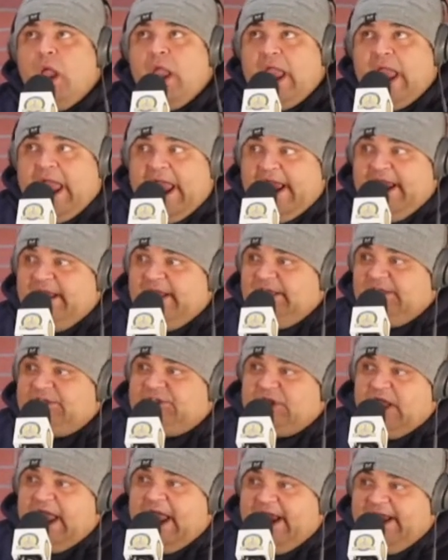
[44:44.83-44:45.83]

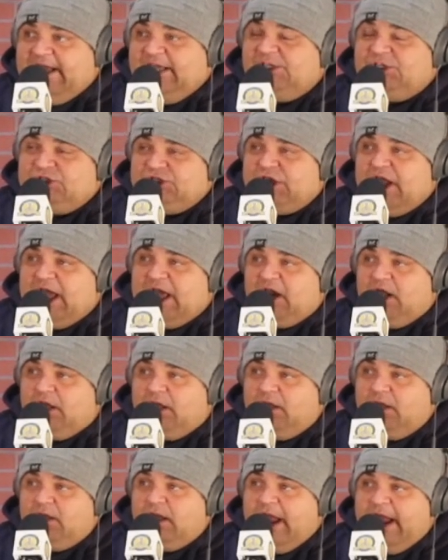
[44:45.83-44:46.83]
80s
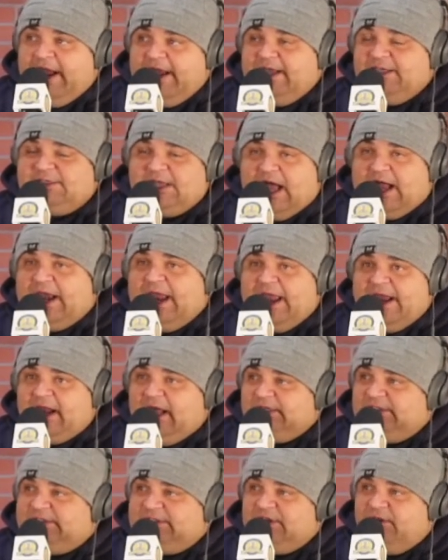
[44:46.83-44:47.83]
channel, 80s on 8
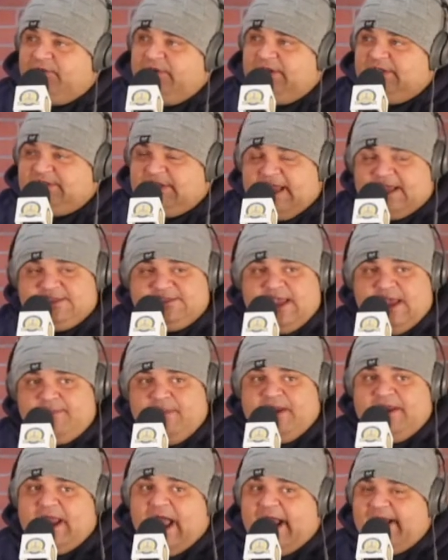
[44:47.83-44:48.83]
on Sirius
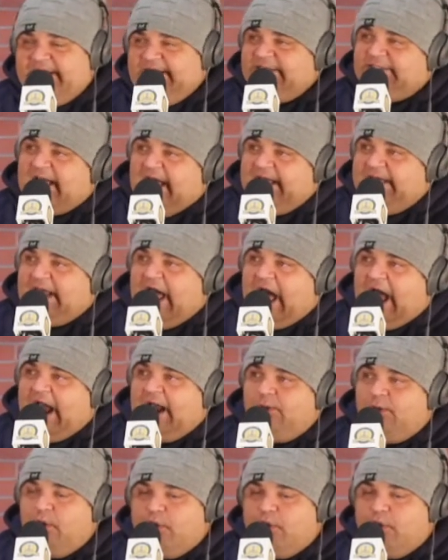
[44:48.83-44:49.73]
XM, and 90s on 9.